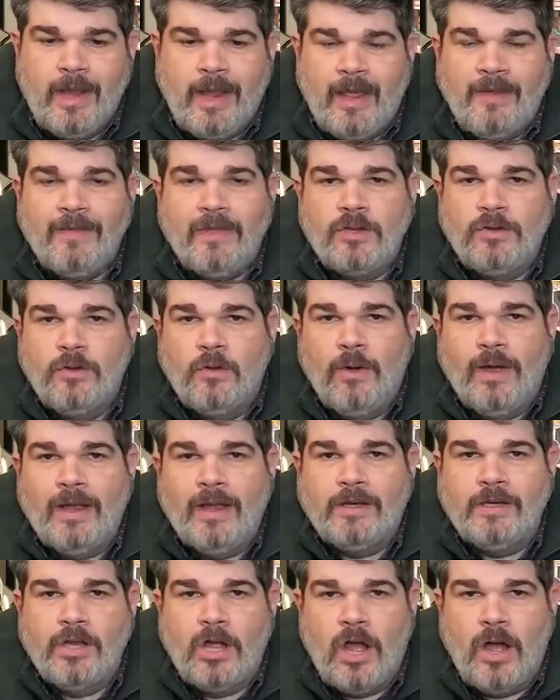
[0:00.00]
and that you go
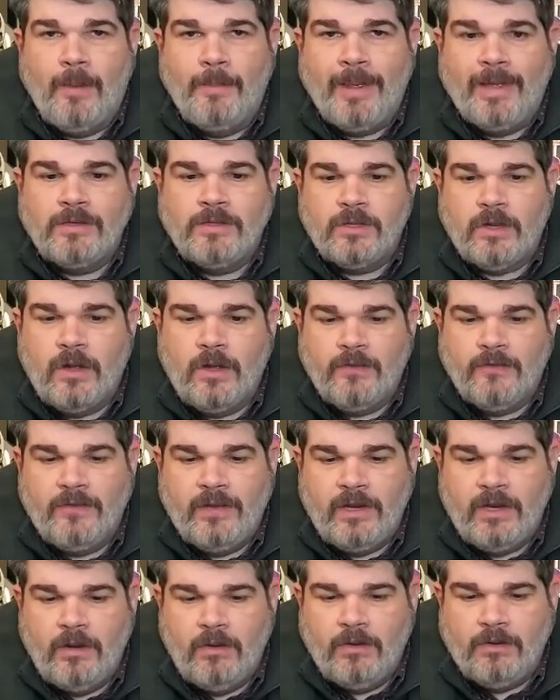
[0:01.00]
ahead and comment on the
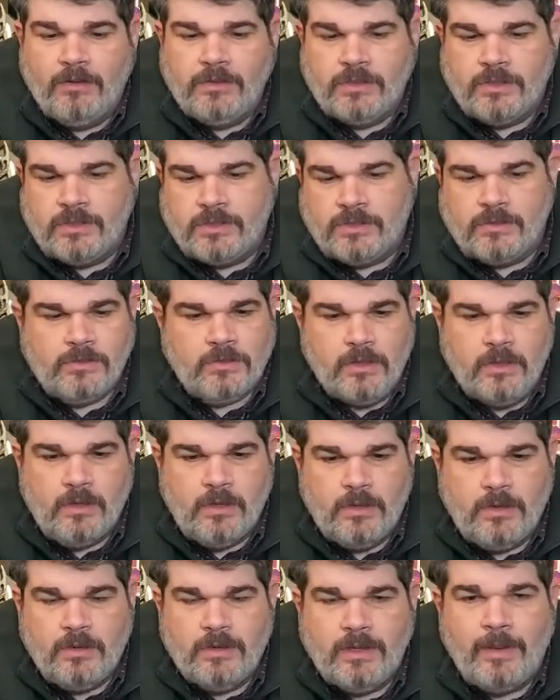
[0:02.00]
video and just
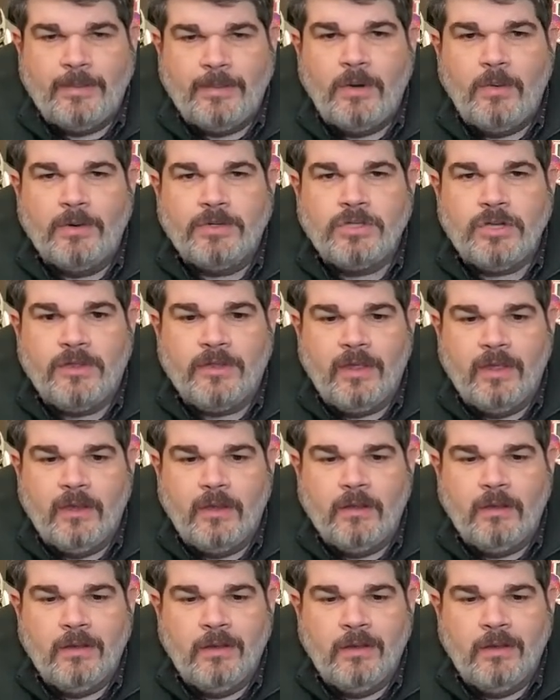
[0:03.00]
uh, let me know what you think.